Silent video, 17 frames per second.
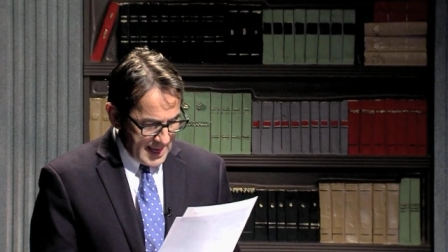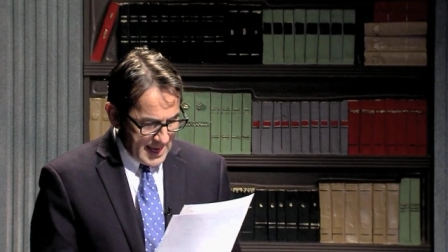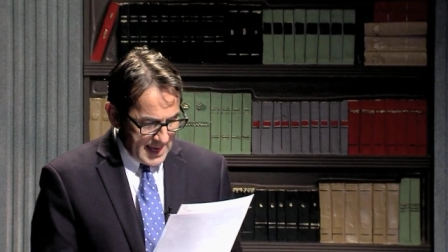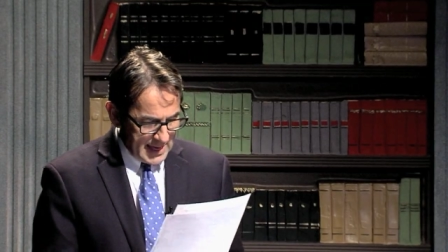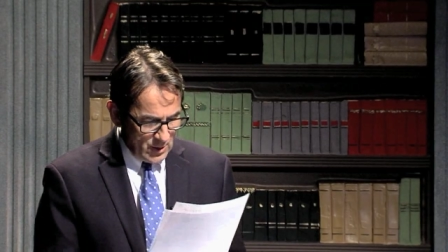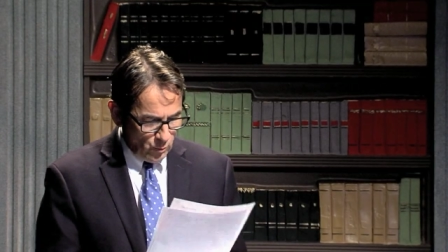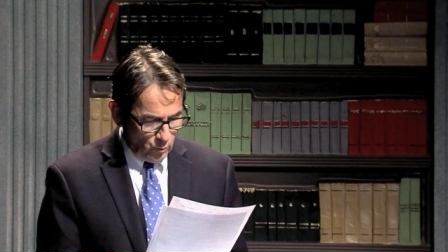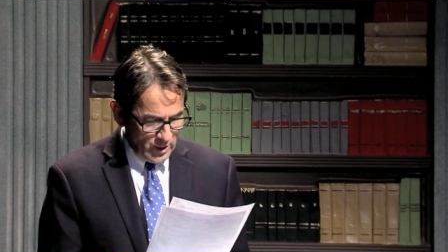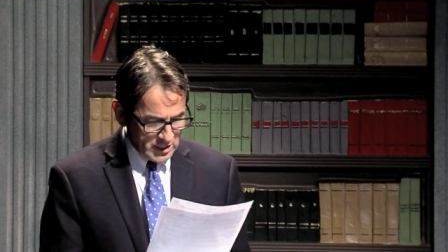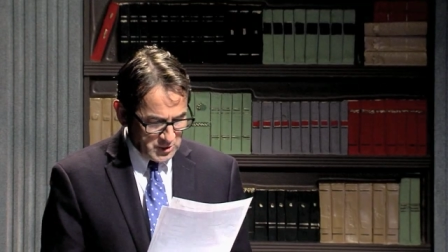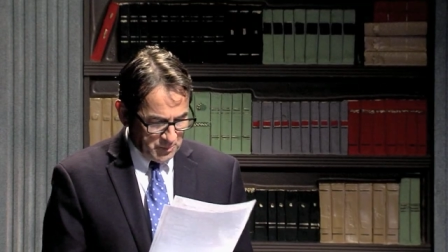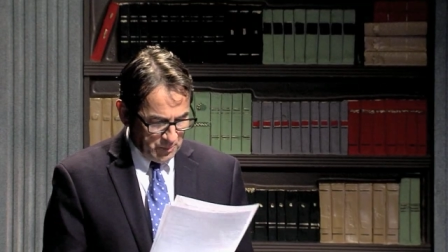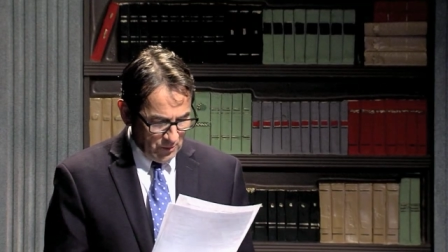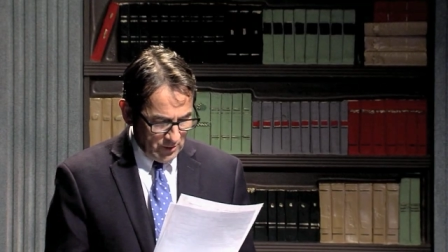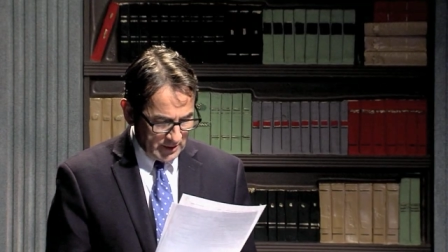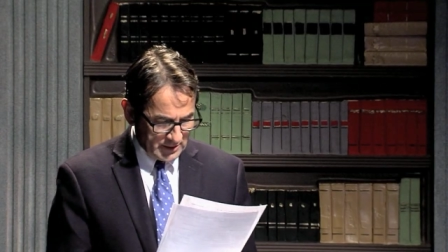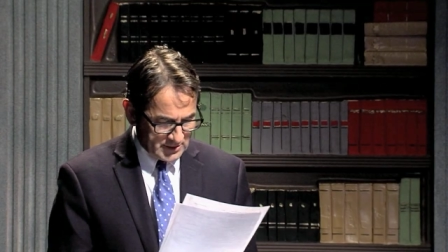In which
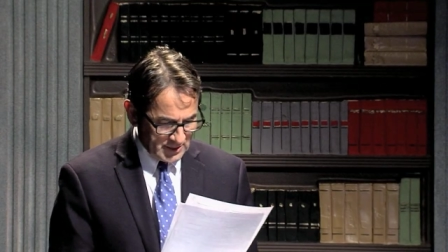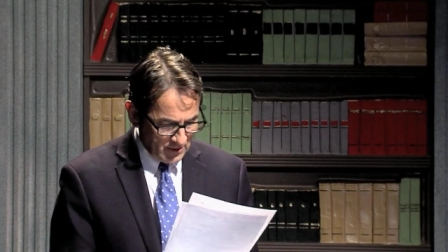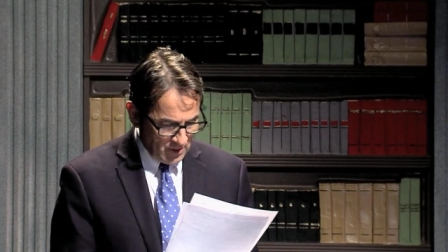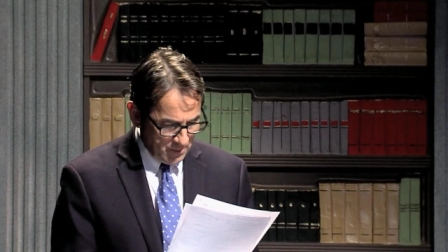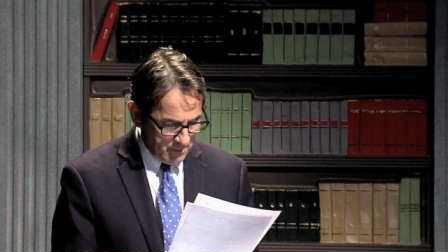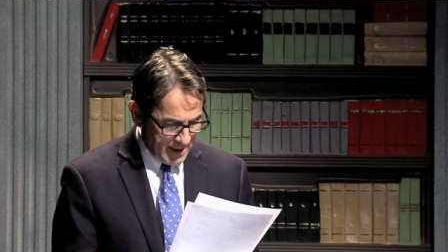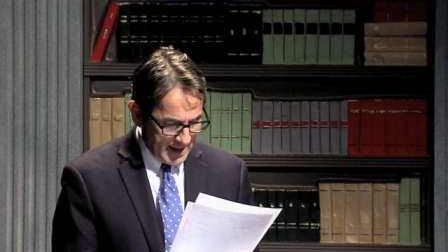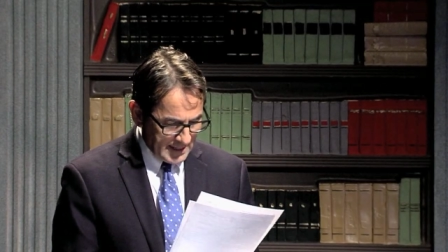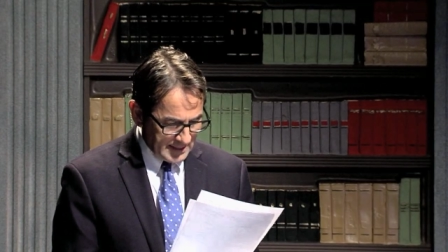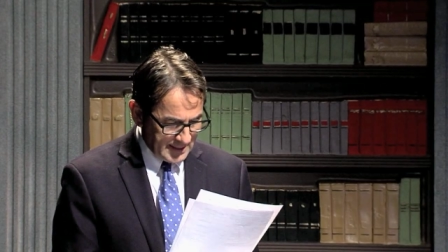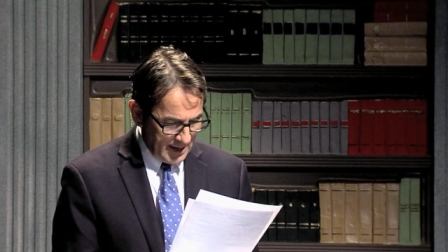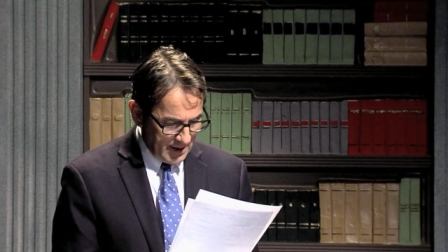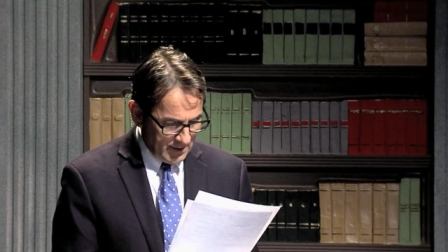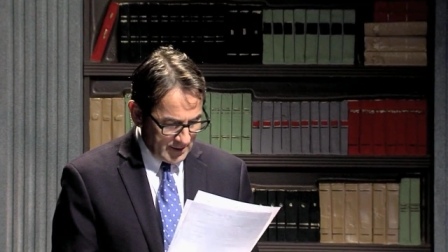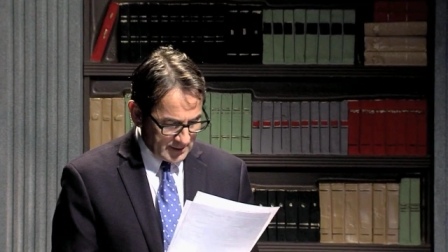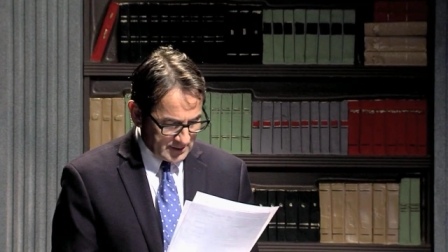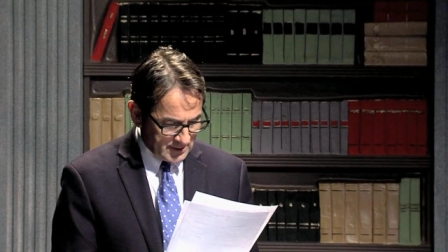book did the main
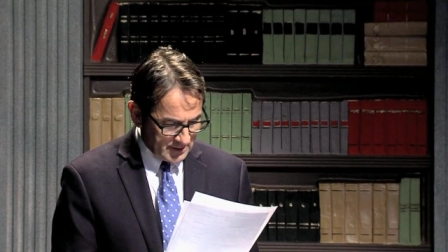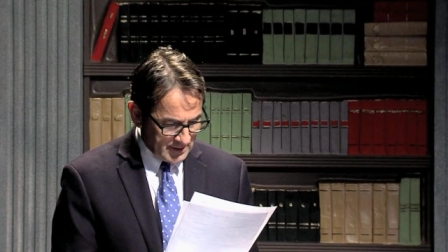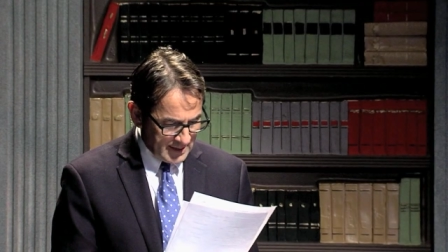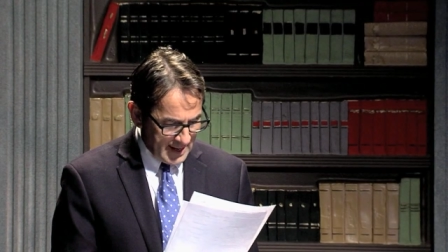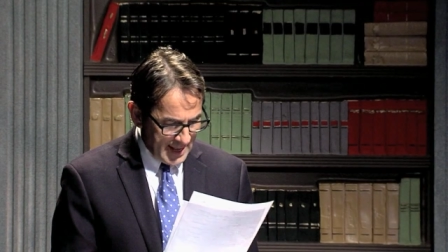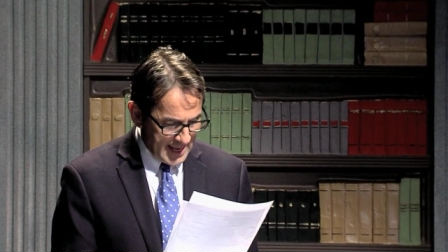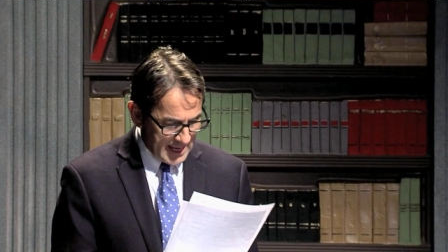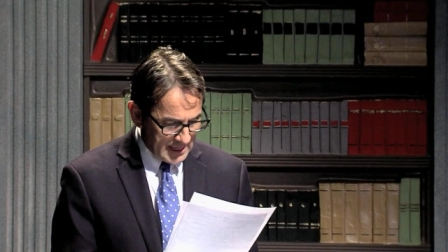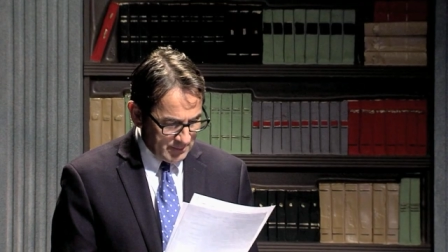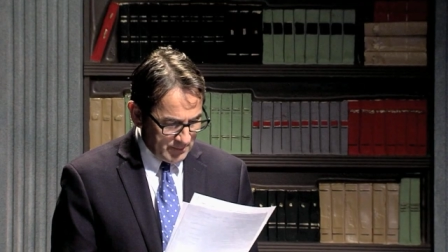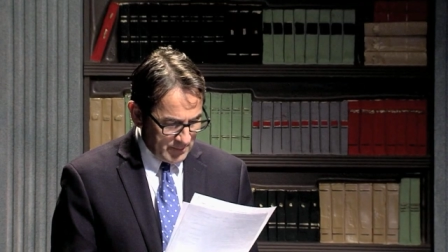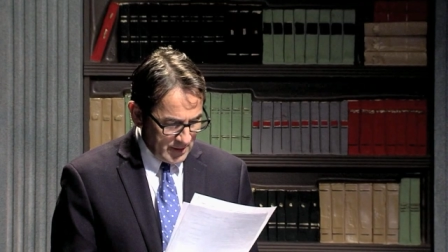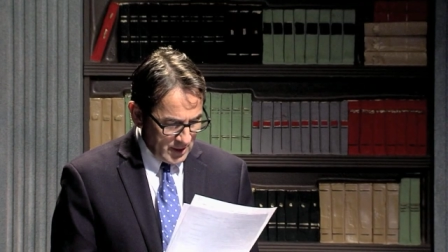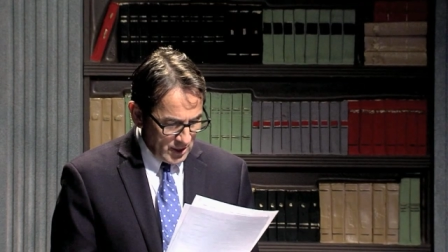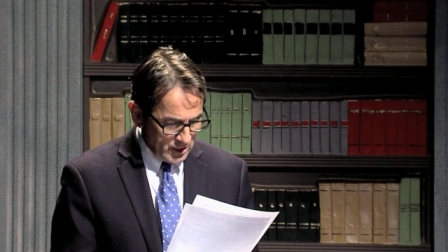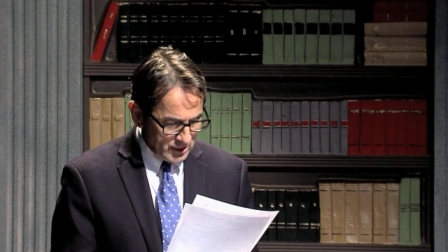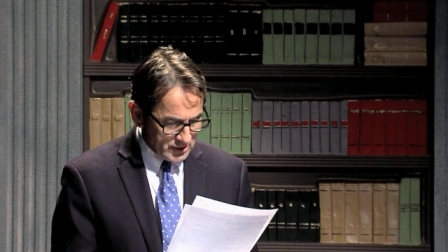character name
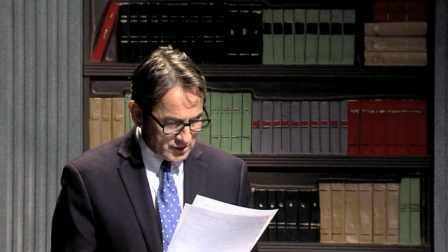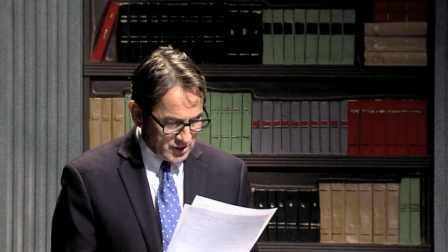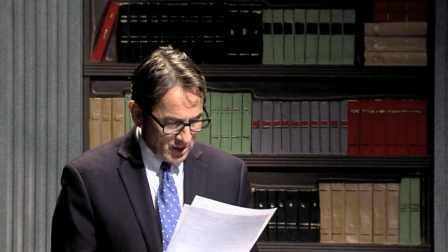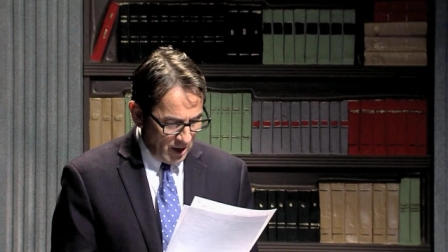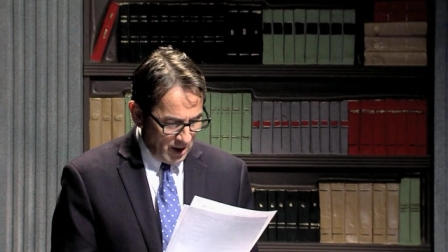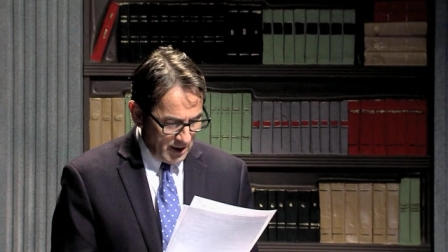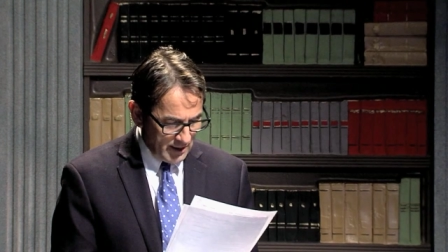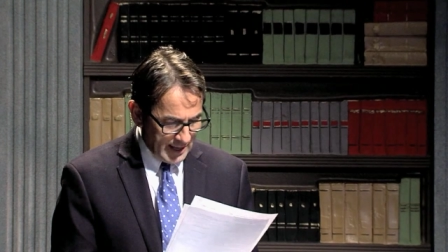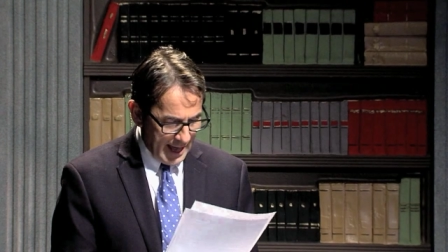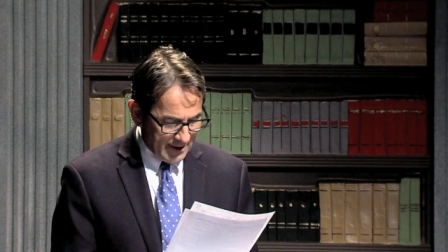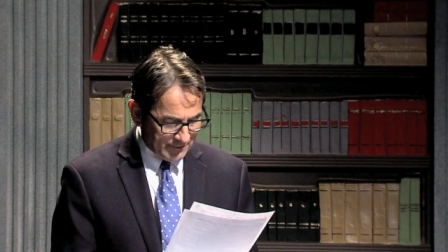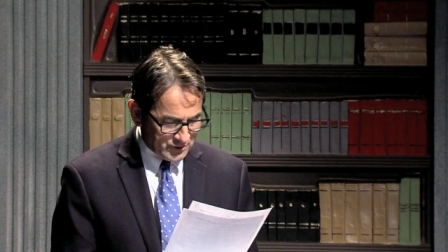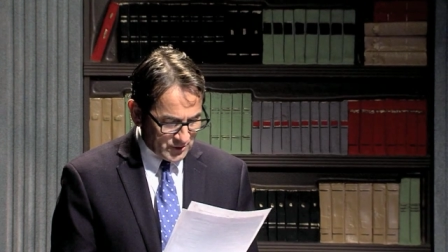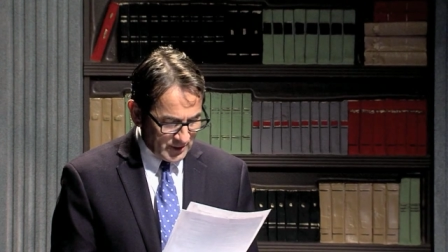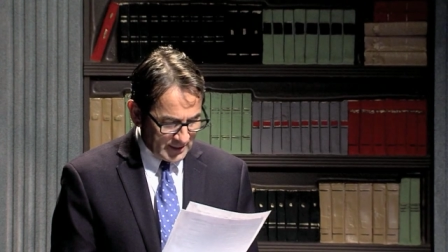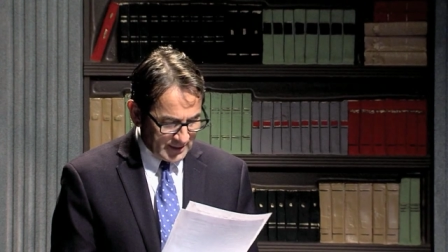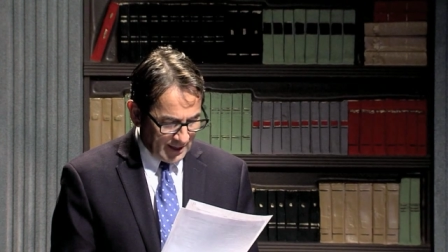her dog
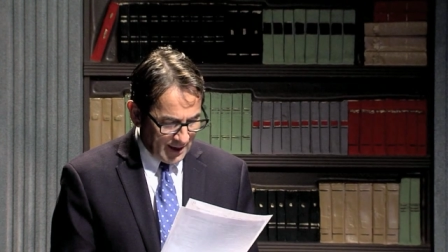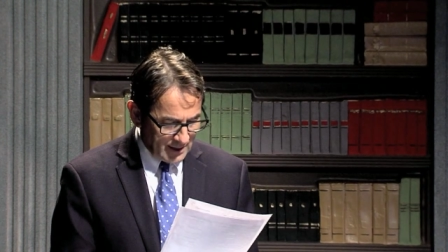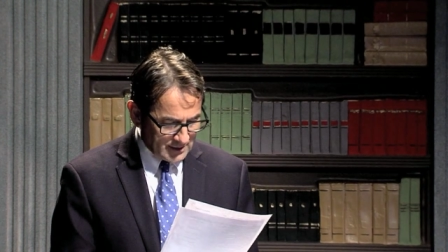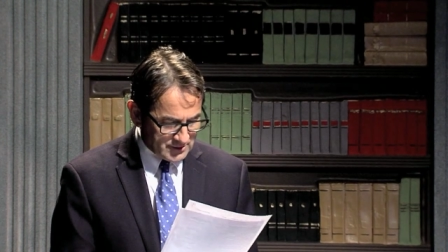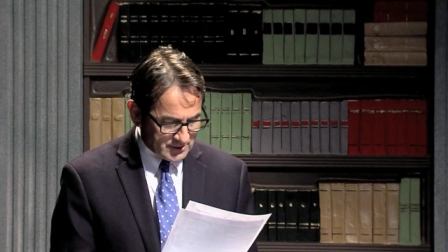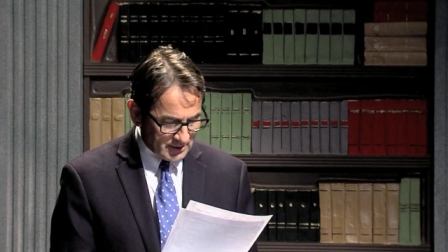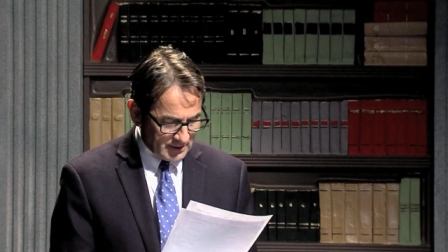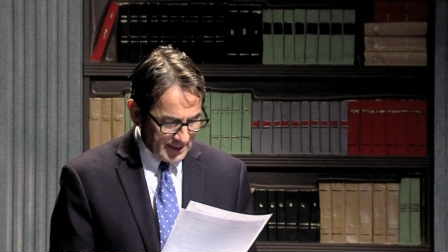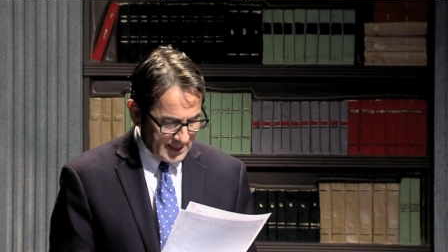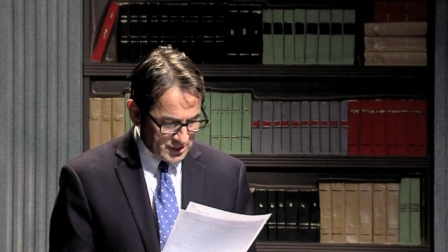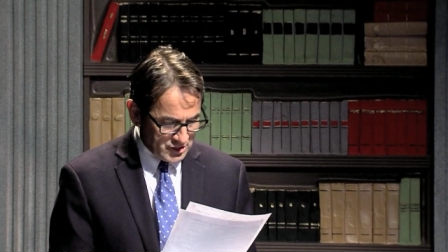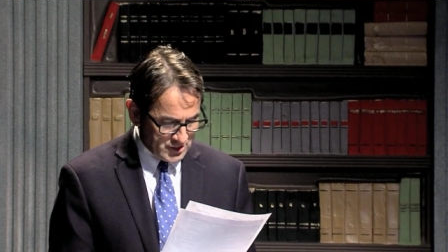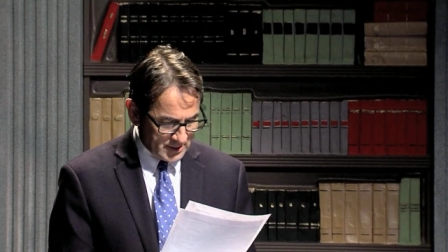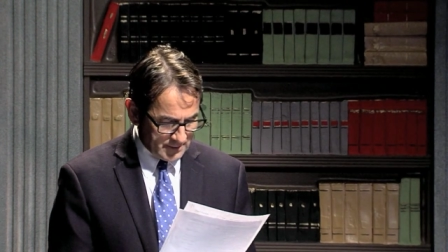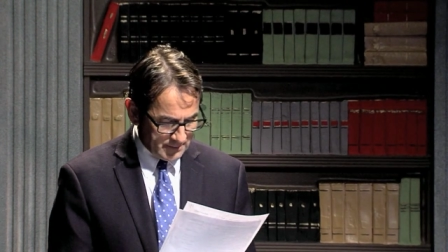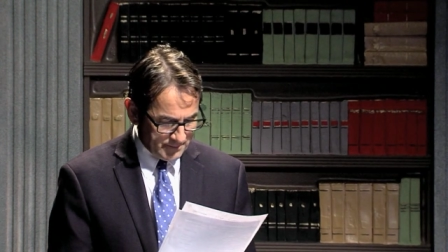after a constellation.